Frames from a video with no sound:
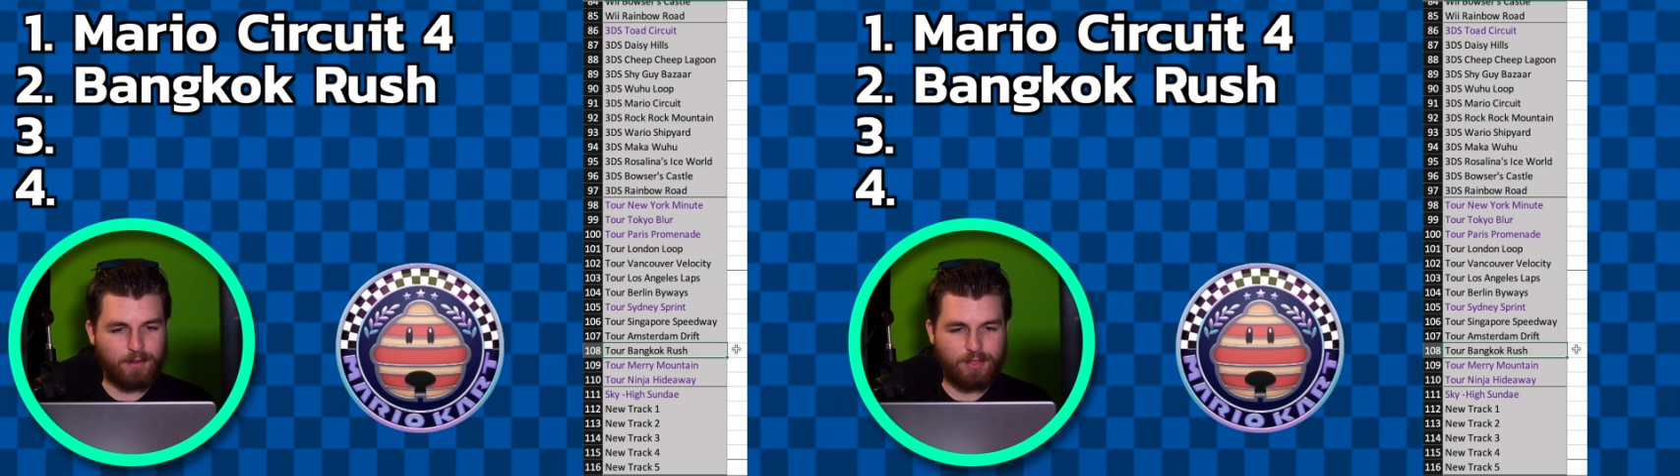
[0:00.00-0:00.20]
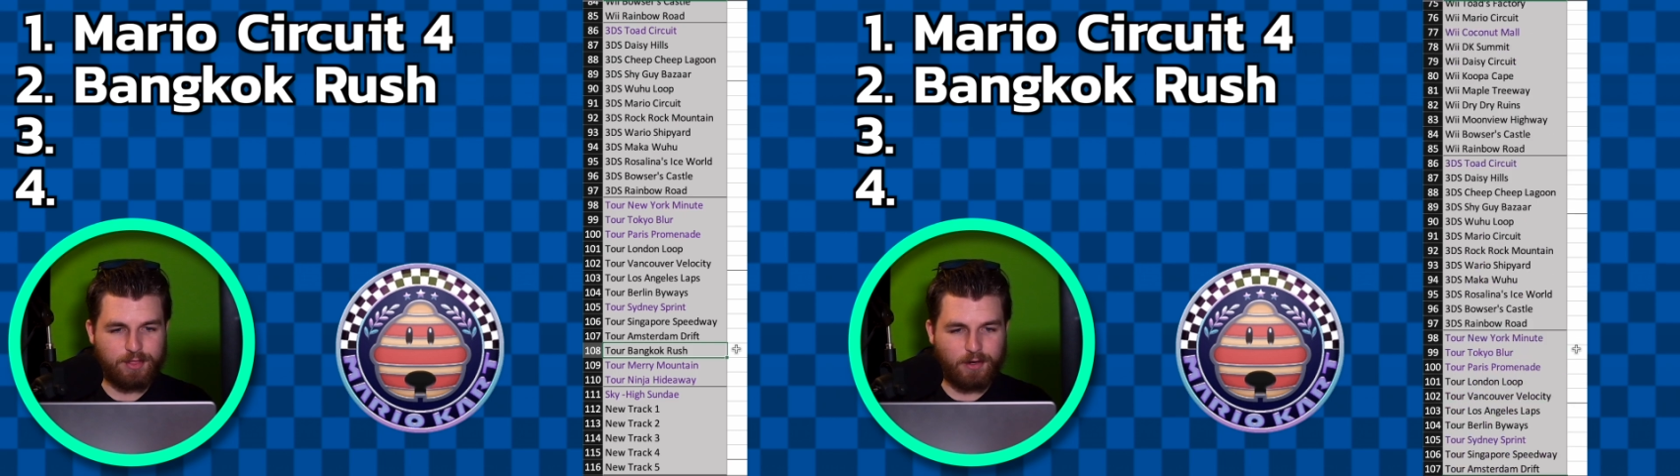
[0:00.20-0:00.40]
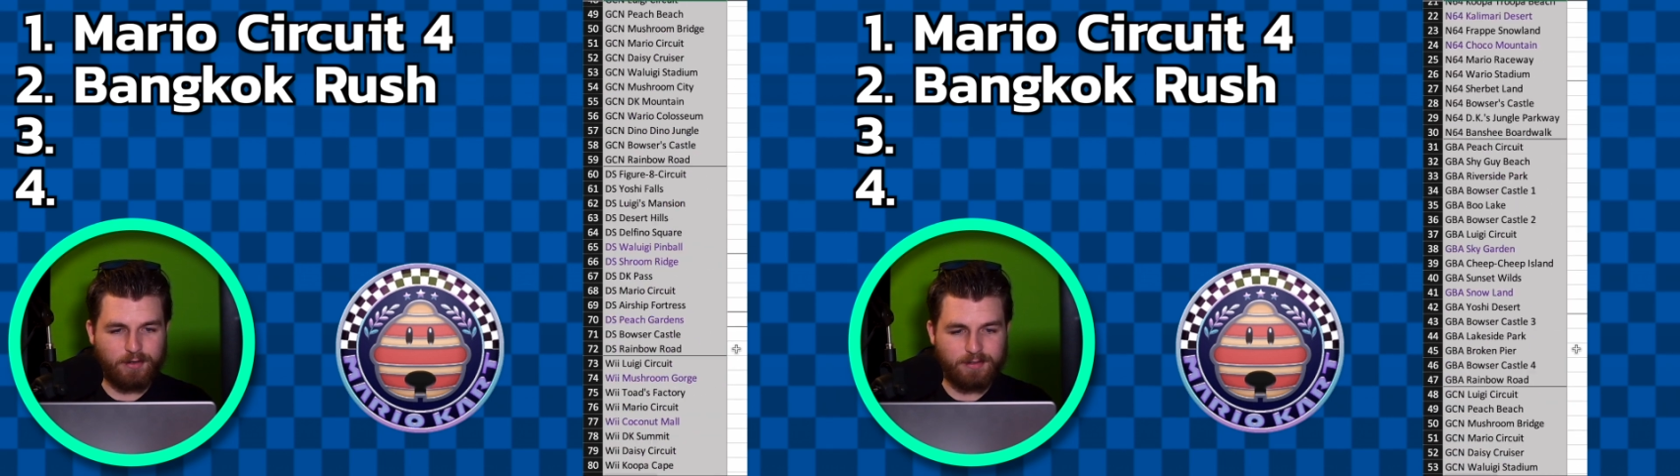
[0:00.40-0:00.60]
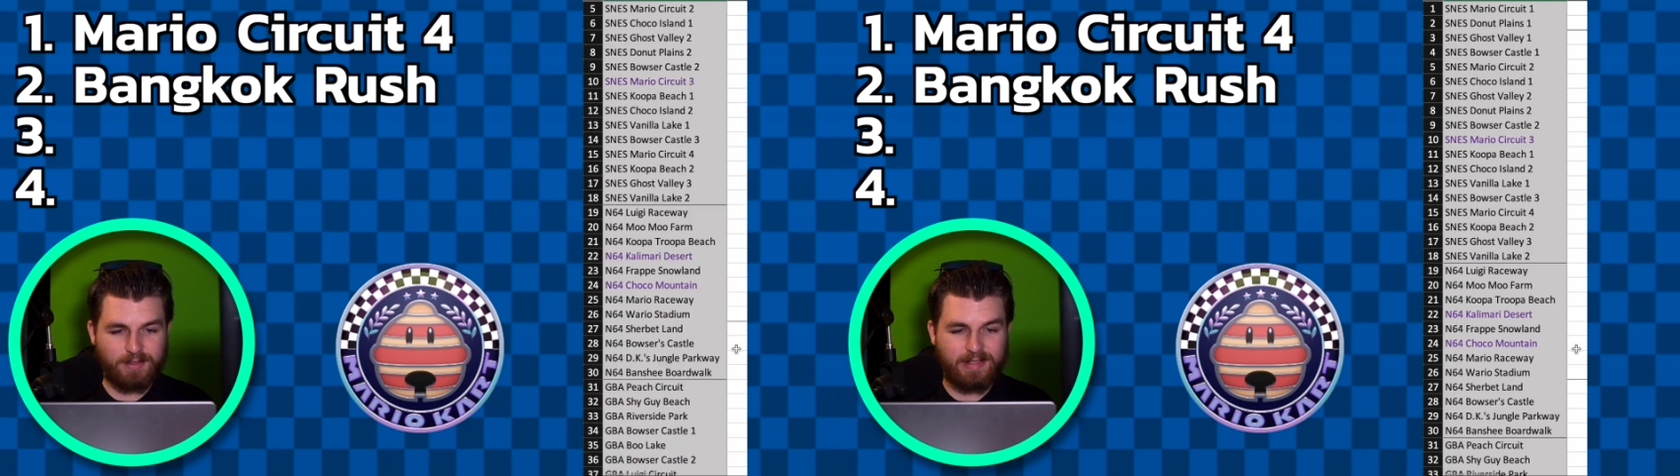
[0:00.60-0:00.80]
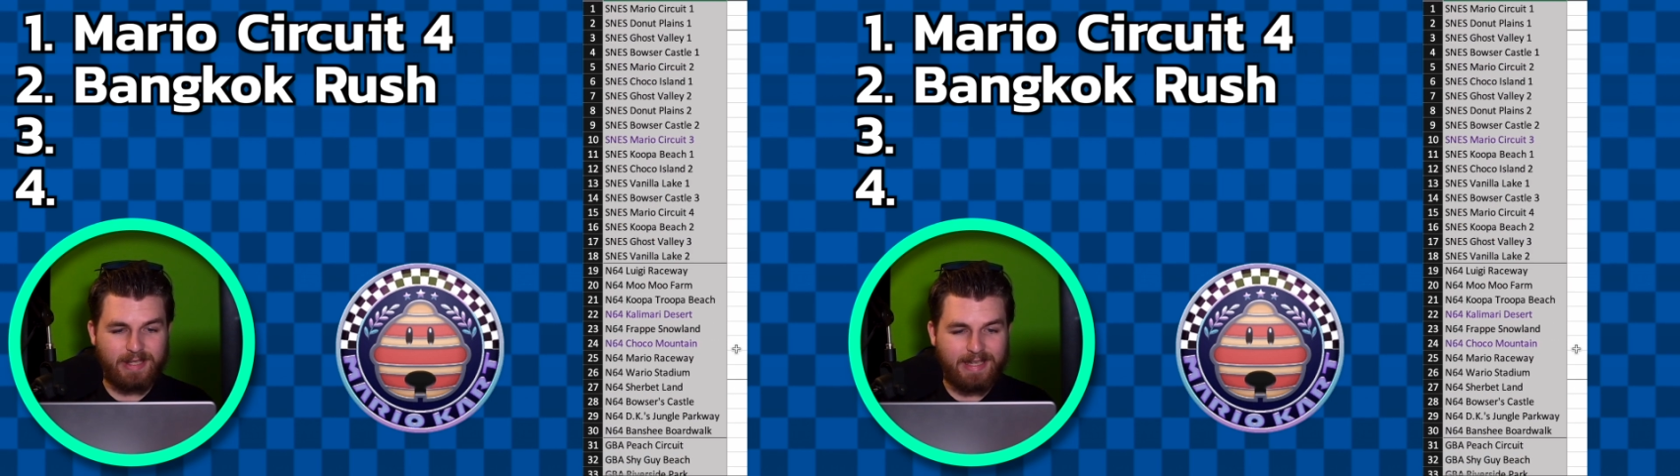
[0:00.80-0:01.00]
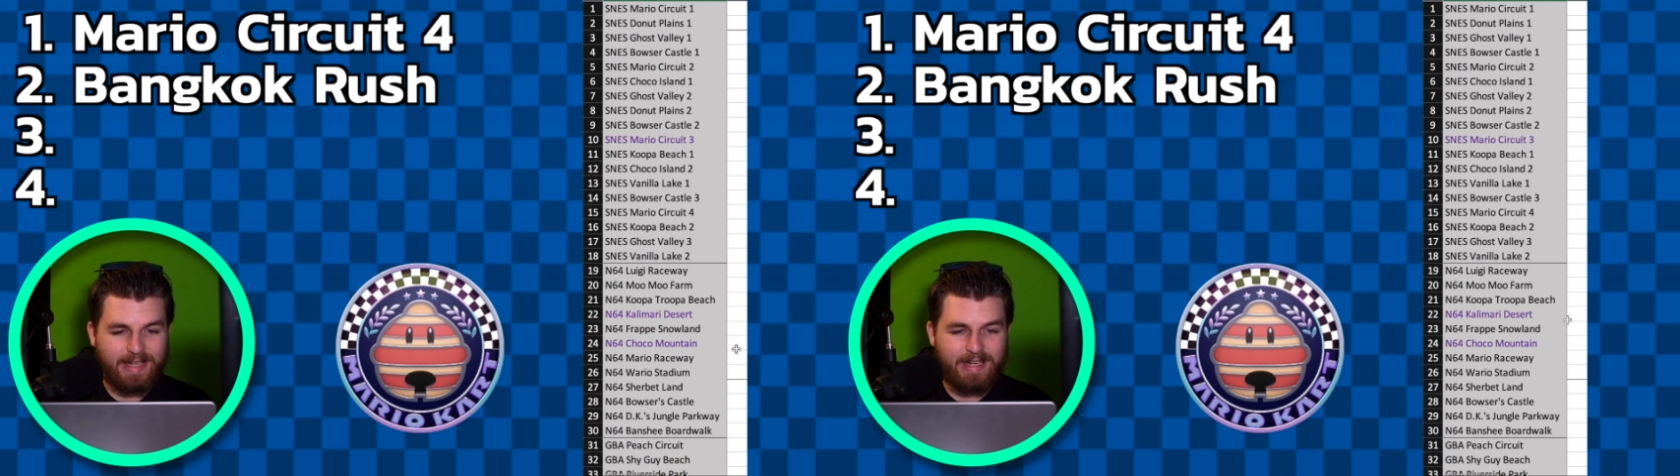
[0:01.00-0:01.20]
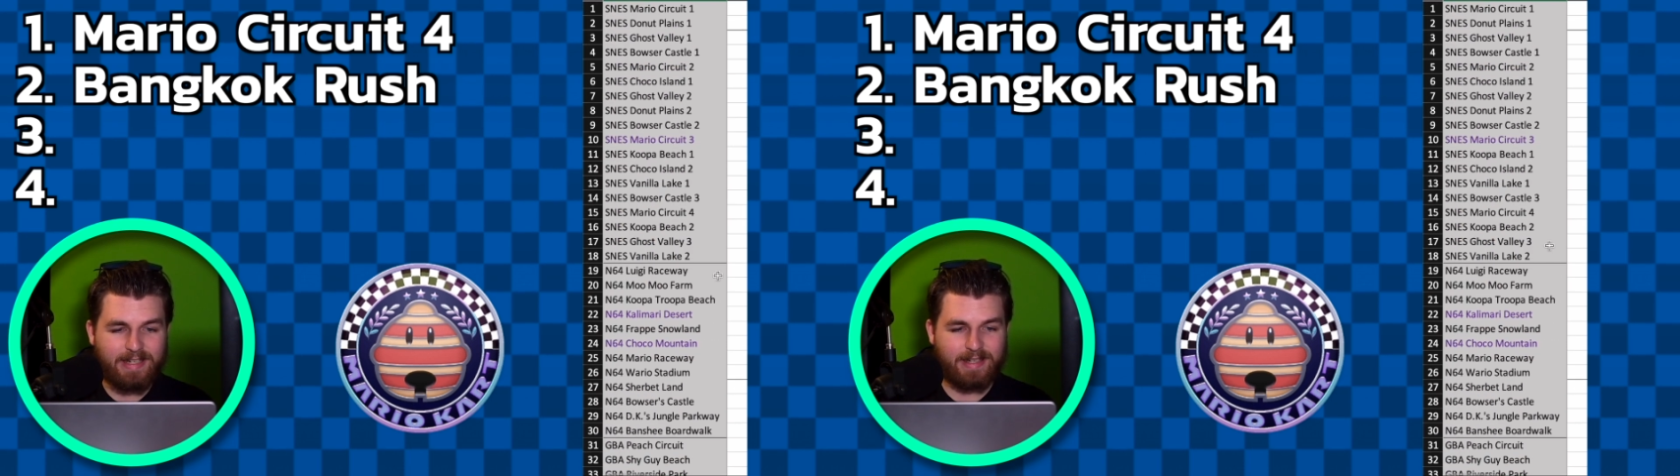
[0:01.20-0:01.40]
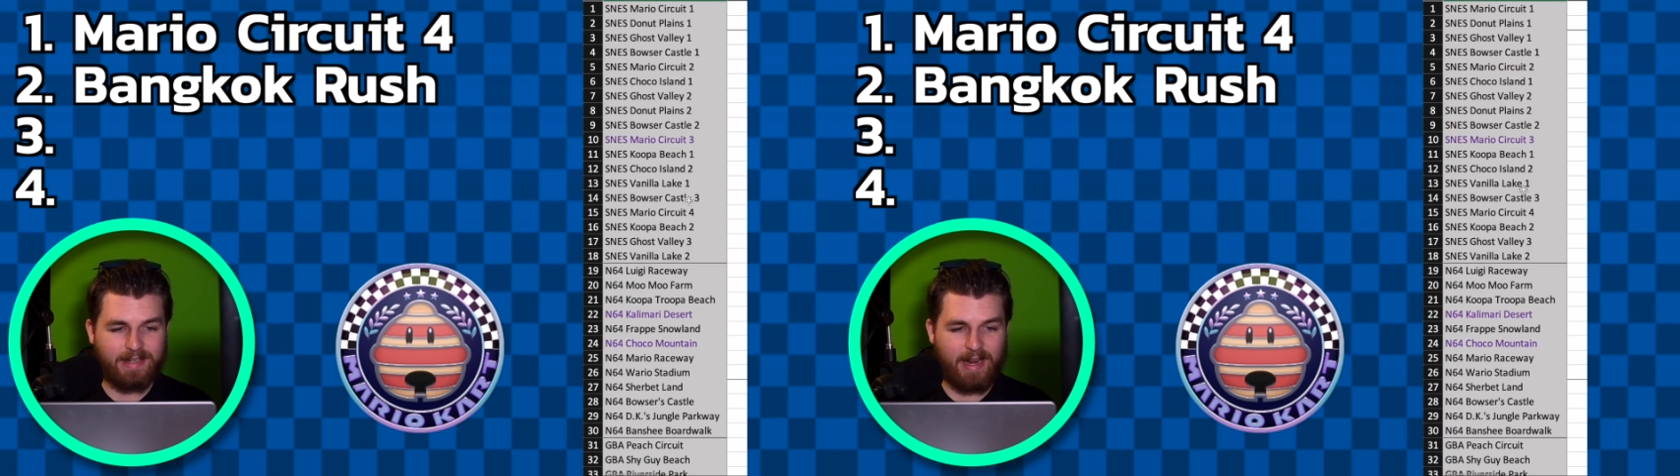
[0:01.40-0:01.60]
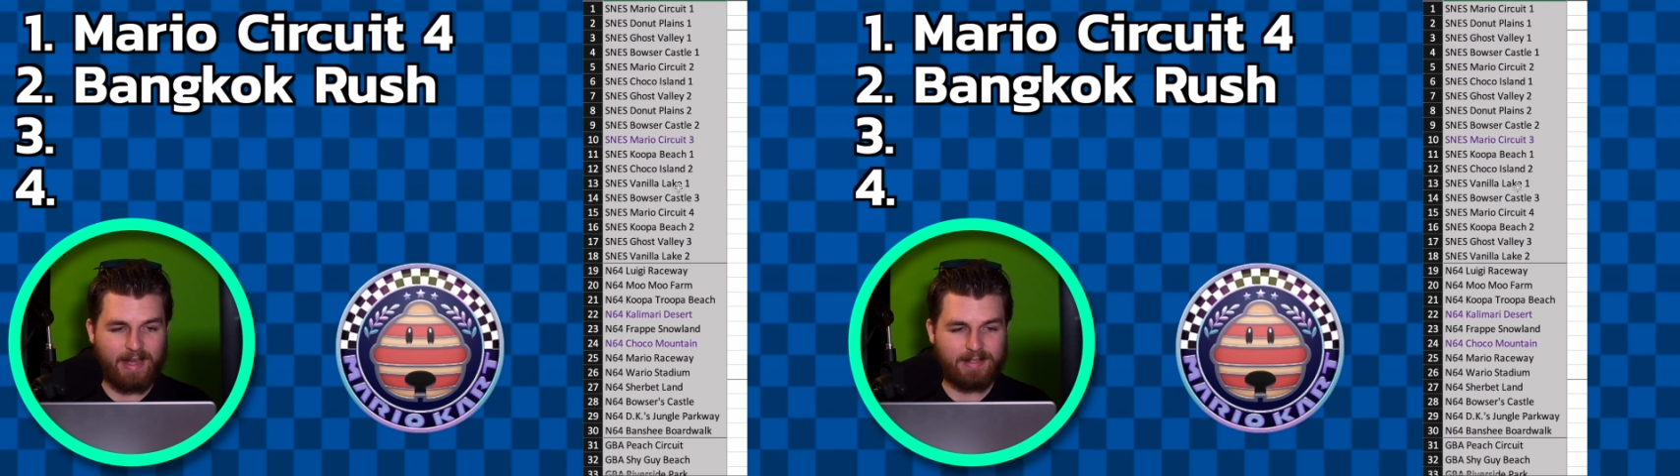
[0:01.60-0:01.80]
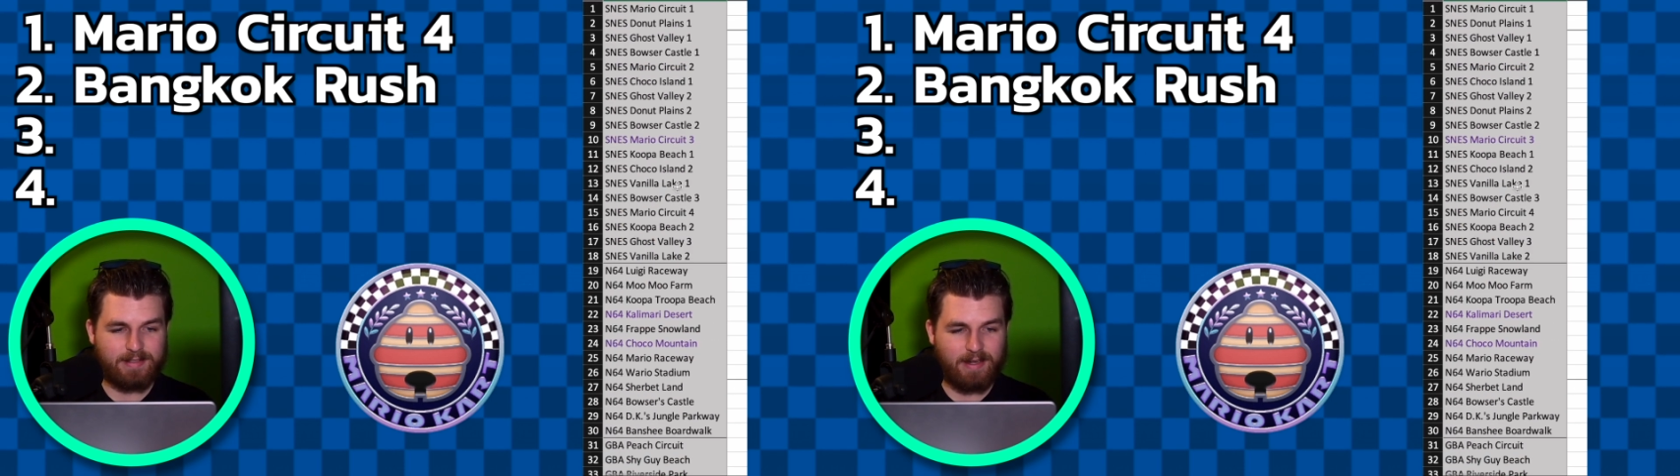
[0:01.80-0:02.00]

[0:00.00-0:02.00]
13 next.